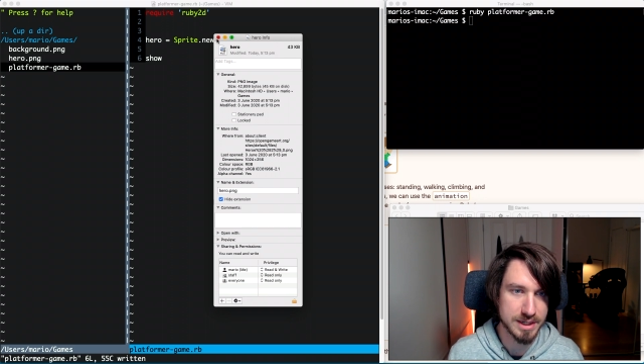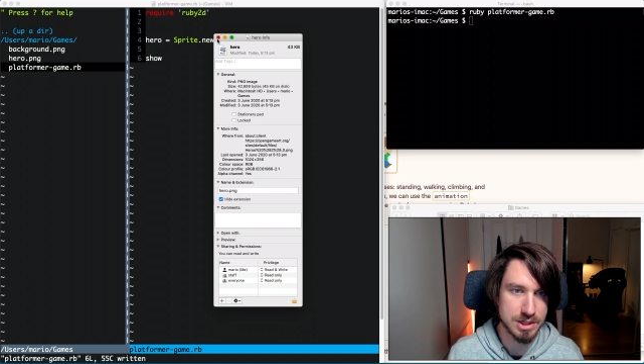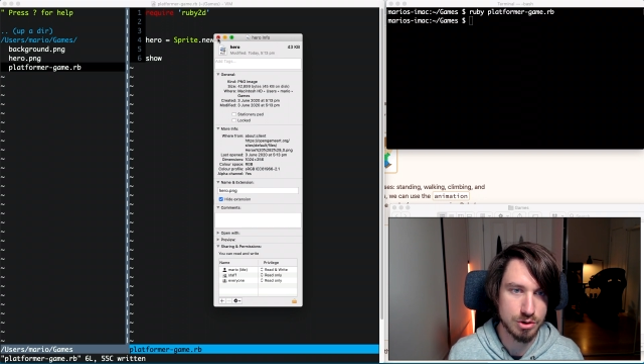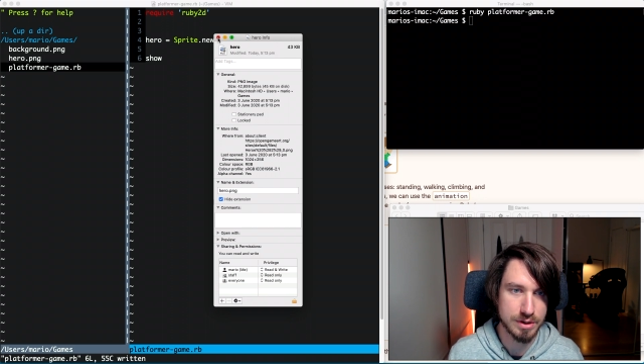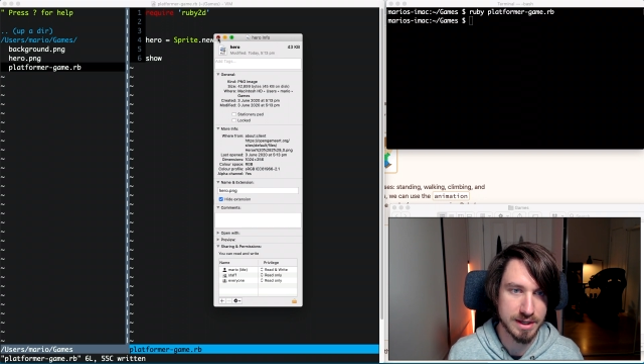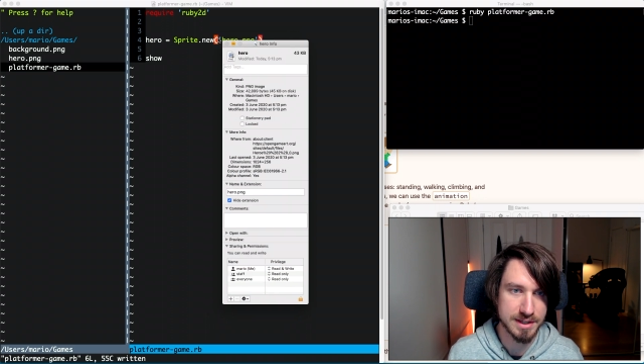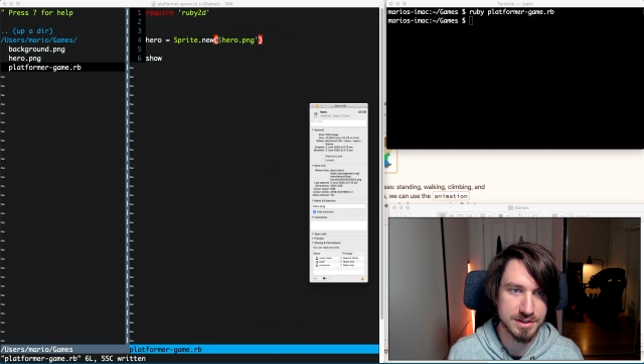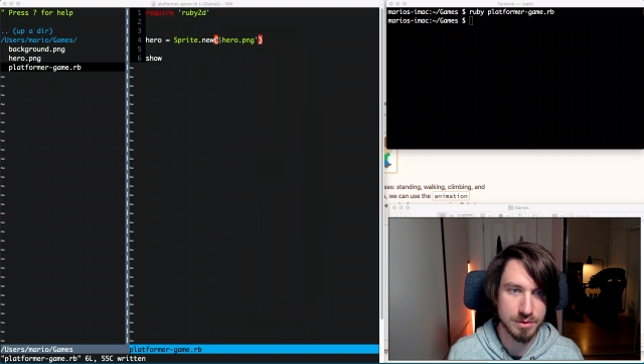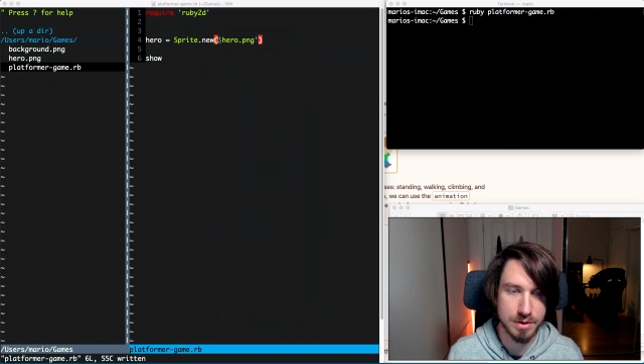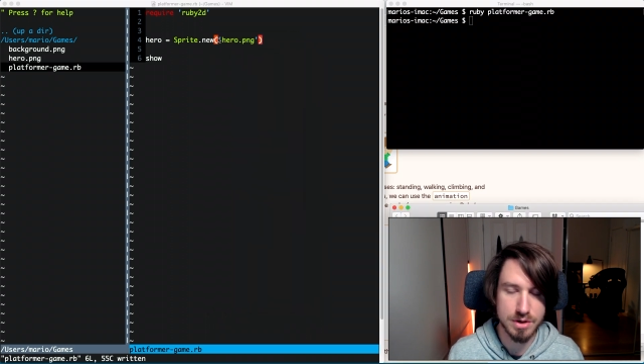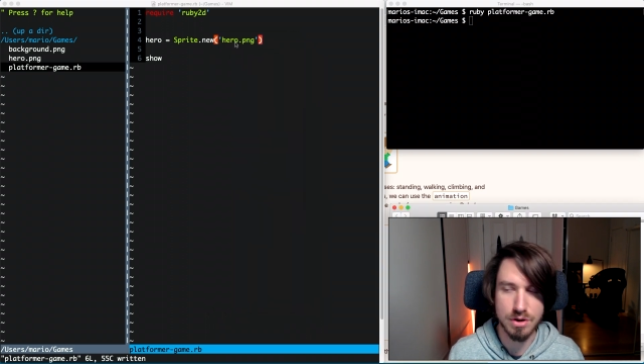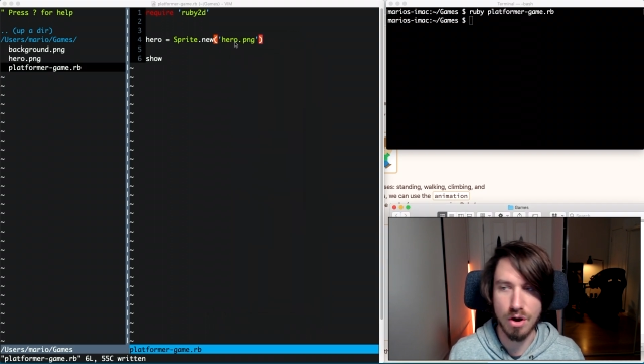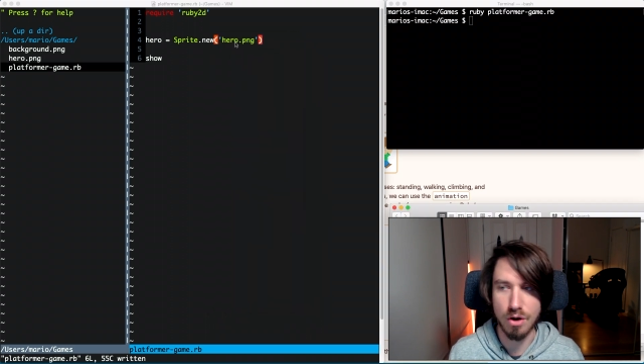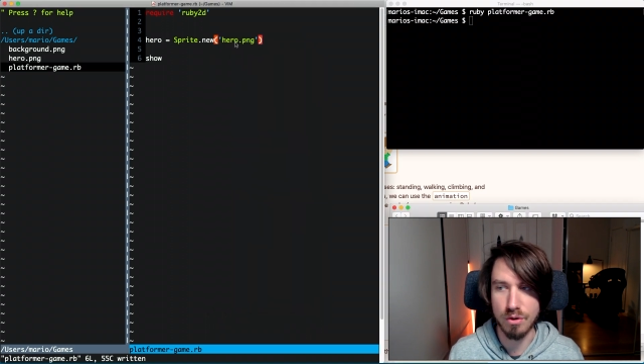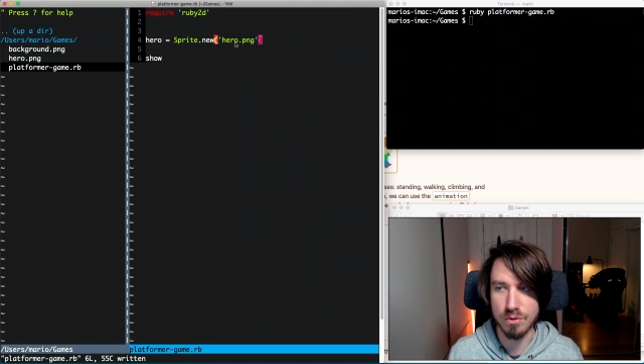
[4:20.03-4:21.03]
2D so it
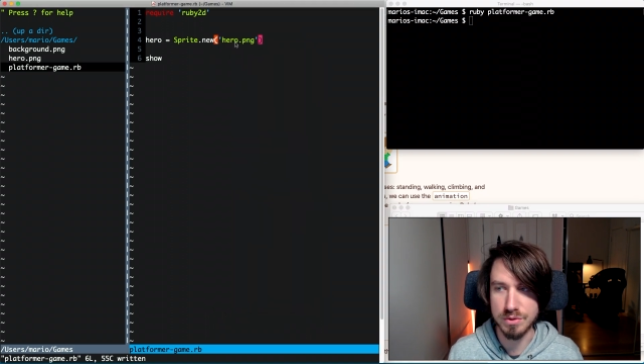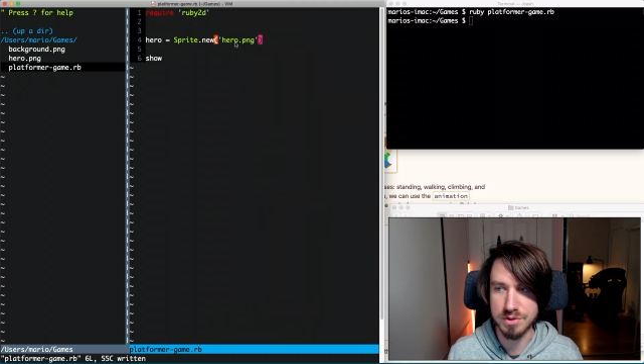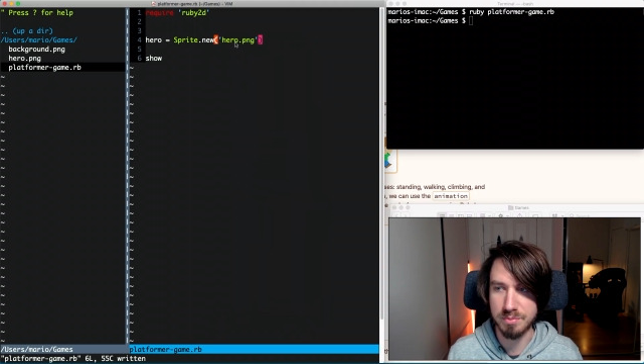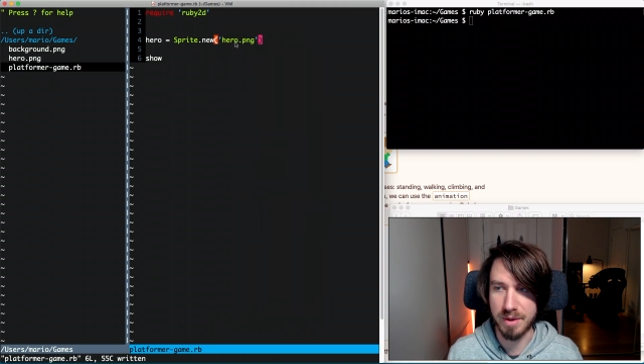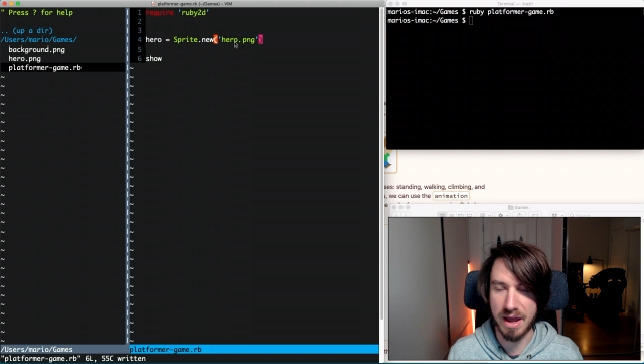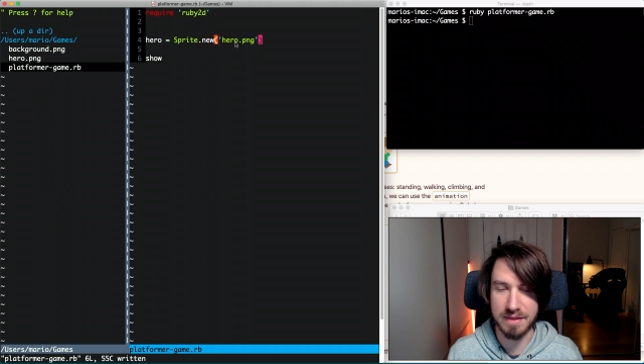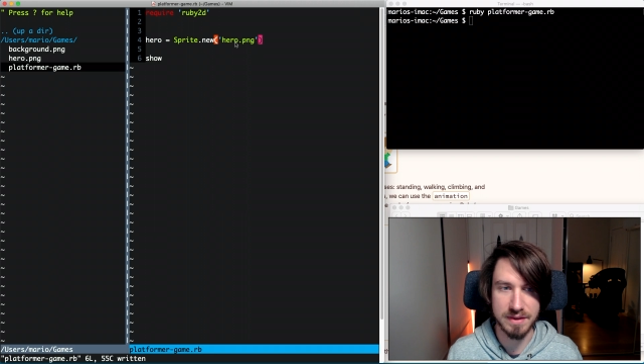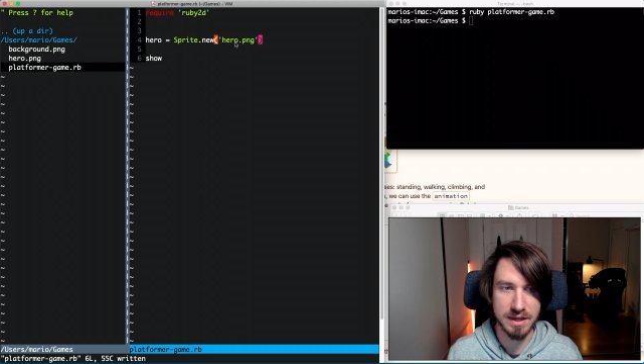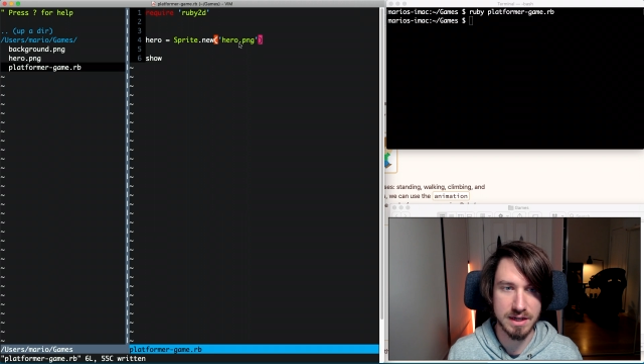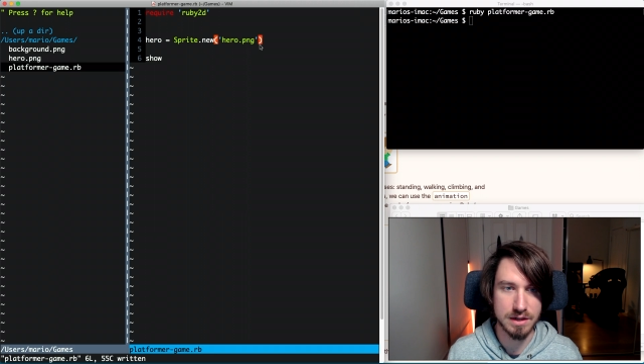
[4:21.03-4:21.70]
knows about the